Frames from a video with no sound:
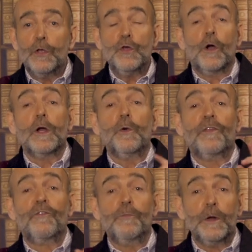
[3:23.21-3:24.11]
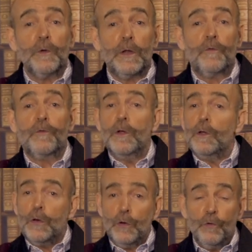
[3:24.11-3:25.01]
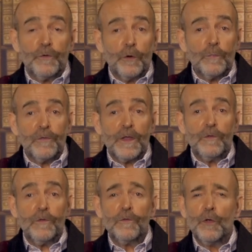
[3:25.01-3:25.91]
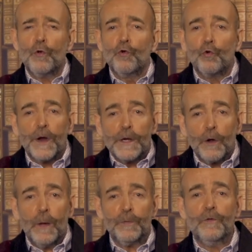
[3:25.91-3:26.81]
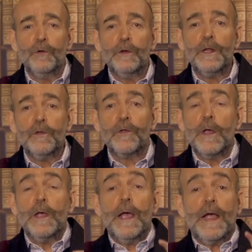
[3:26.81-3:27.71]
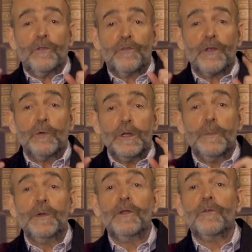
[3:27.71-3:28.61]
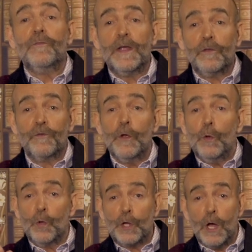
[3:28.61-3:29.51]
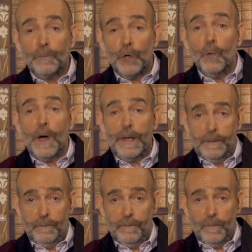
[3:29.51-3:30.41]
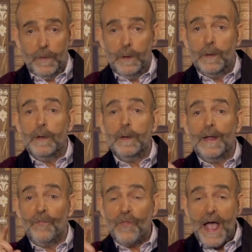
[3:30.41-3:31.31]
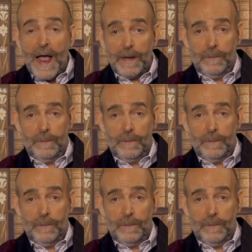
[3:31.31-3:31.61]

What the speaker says: you're going to experience new circumstances, greater opportunities, and serendipitous events will come your way. And that